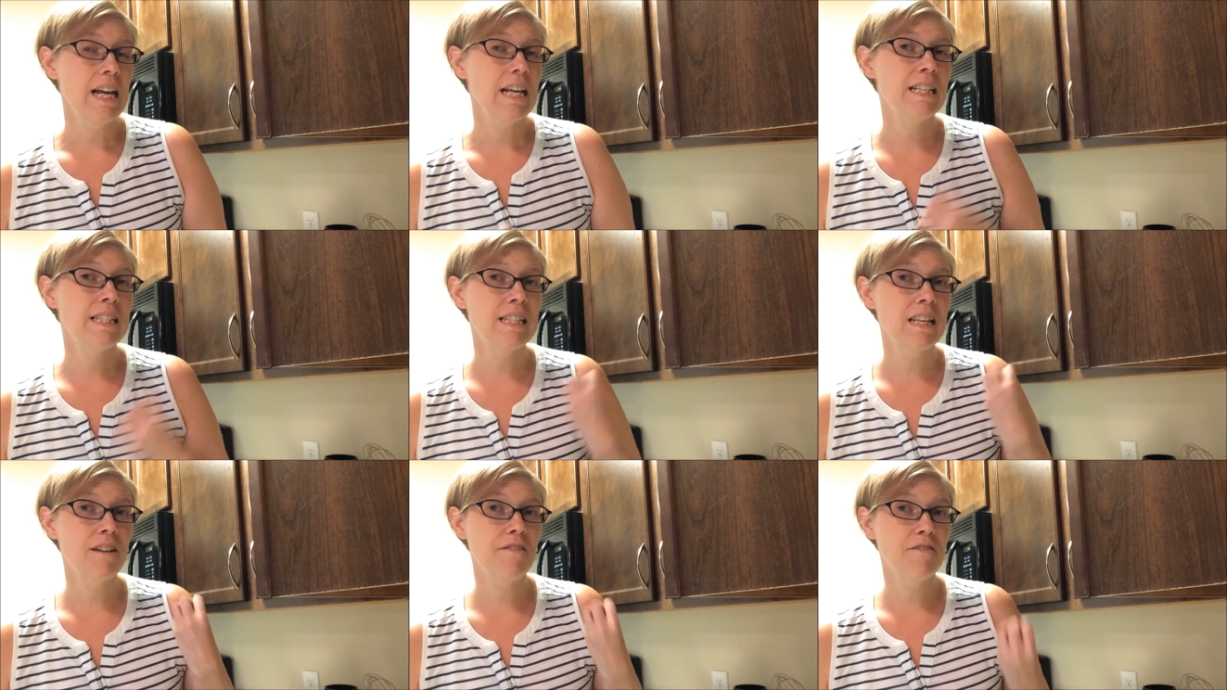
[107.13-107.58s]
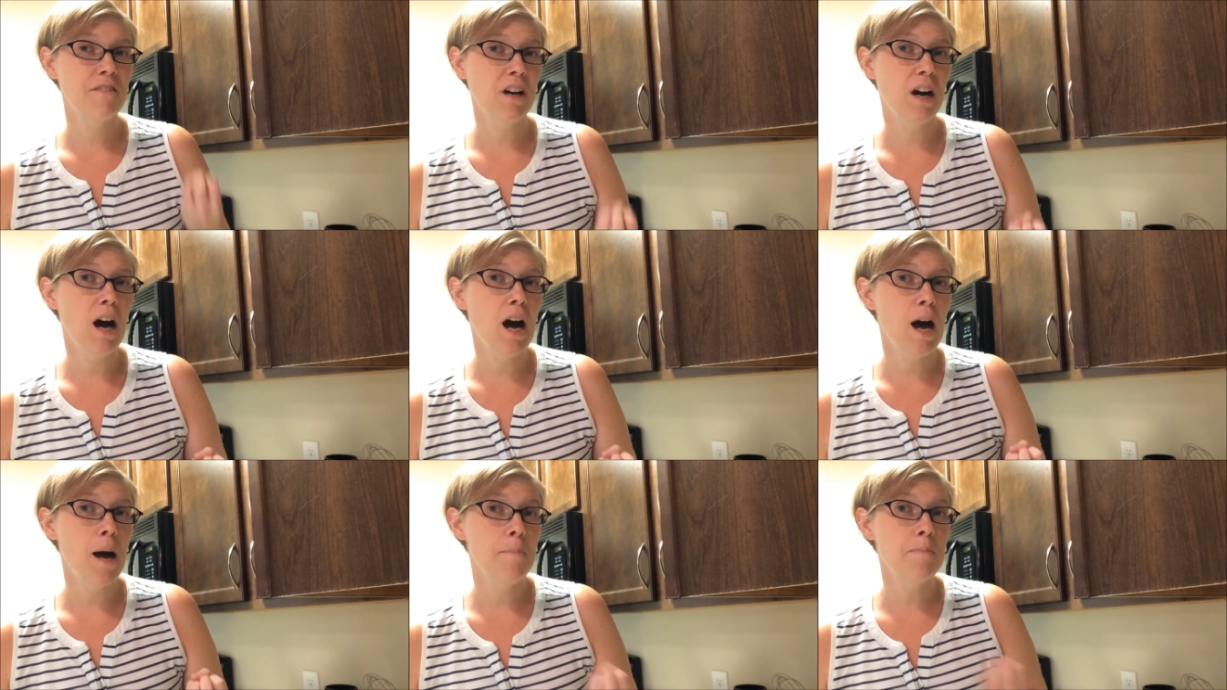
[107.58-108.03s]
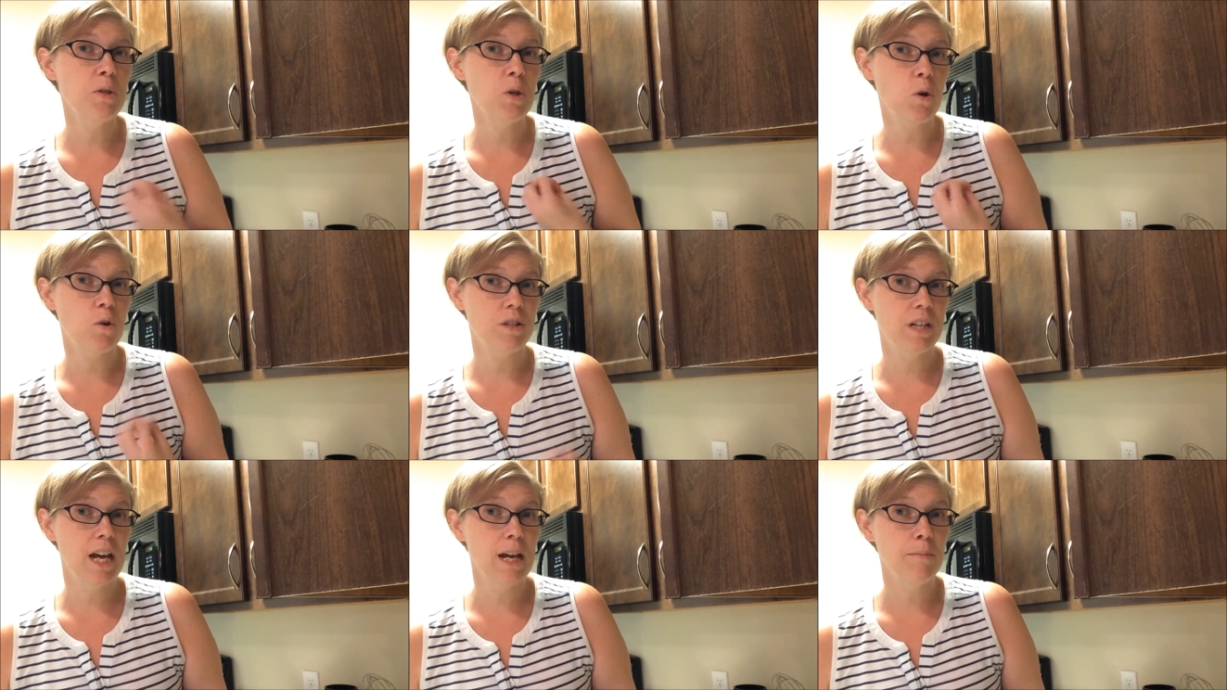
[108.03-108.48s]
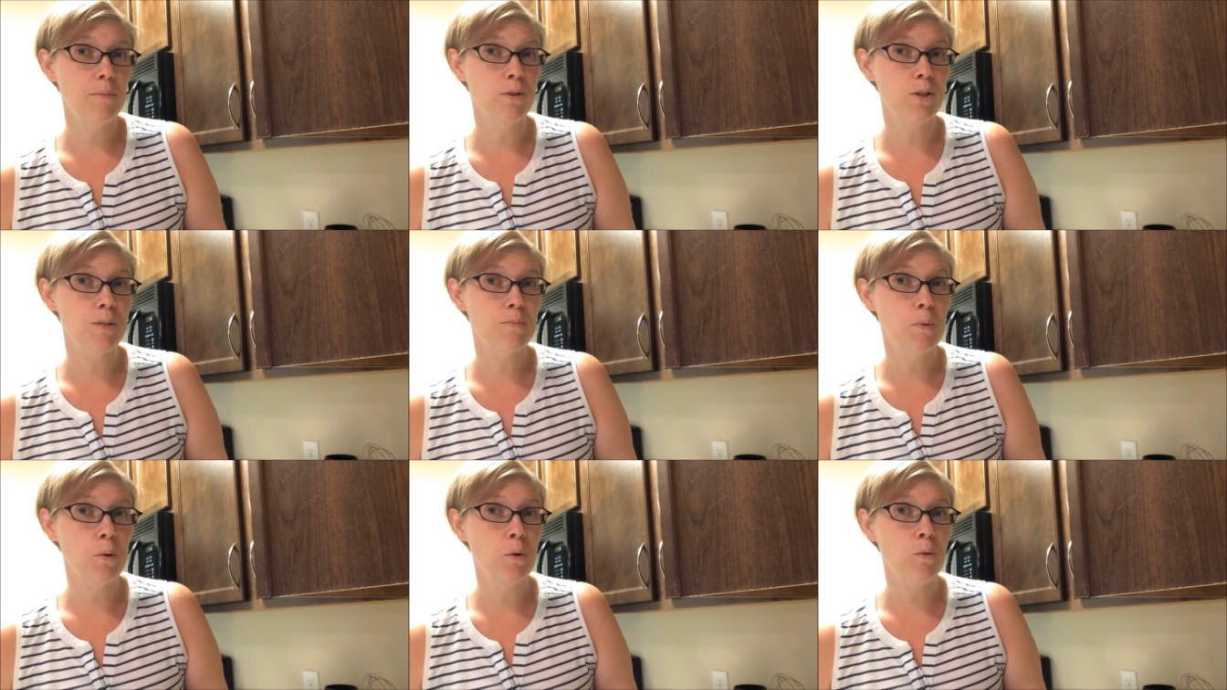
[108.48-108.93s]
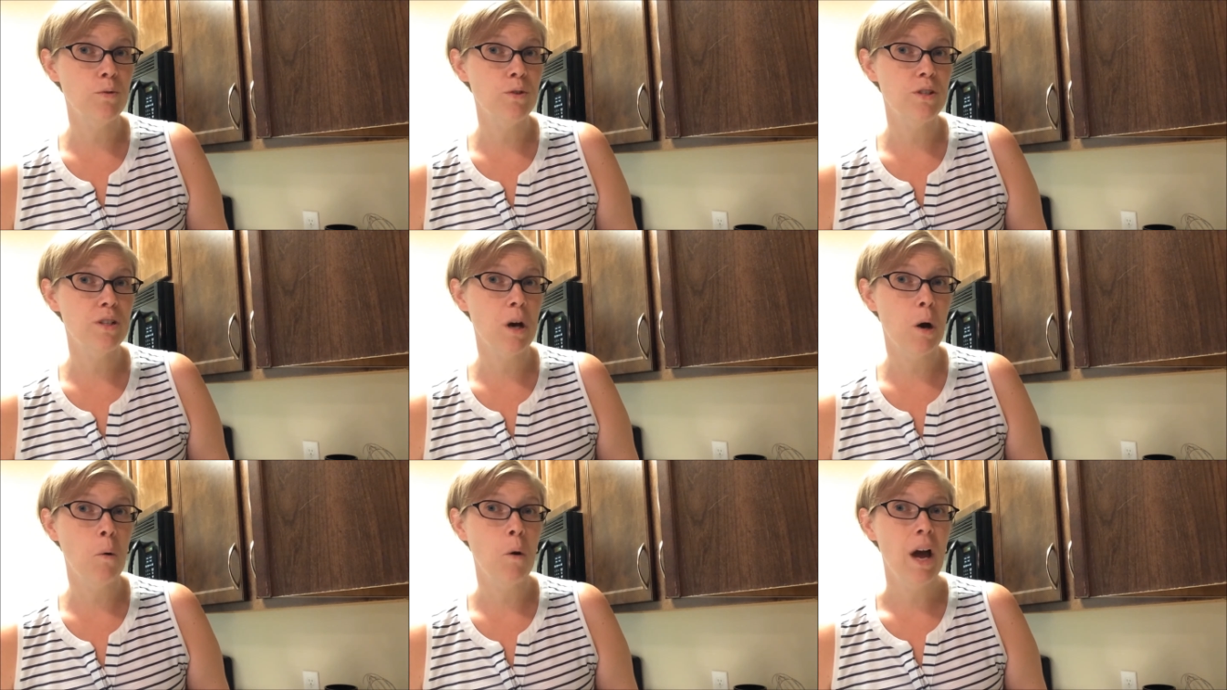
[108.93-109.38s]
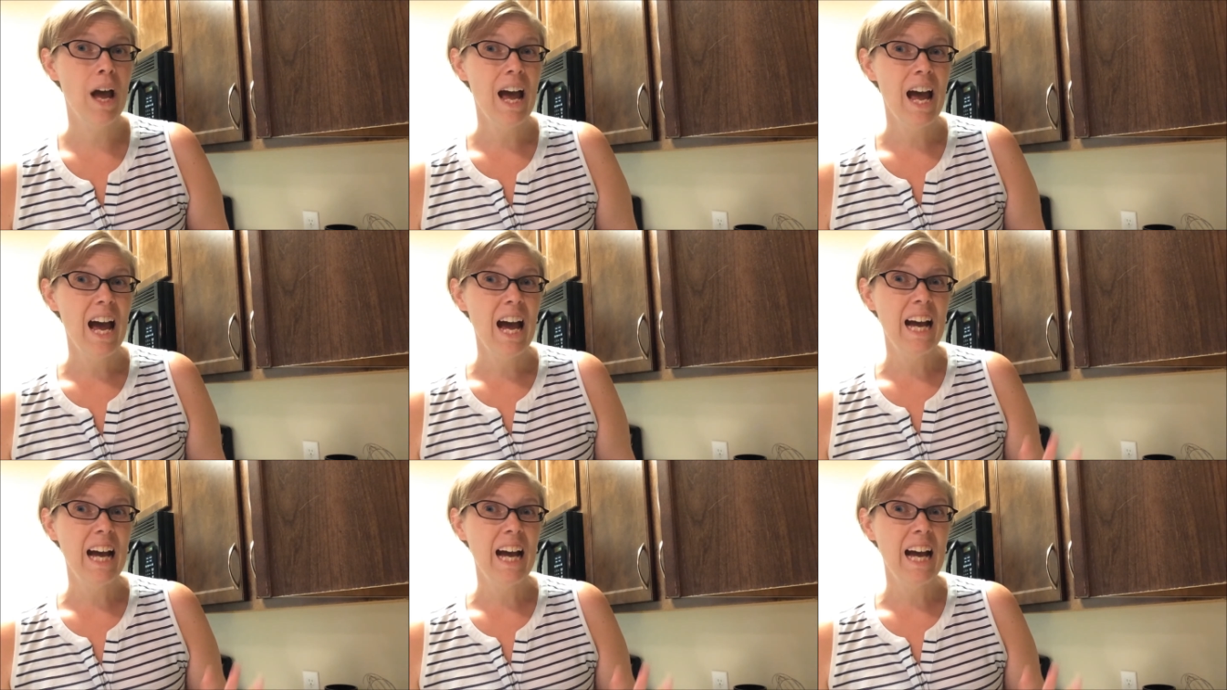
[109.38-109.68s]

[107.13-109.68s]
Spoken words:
instead of cups or tablespoons, so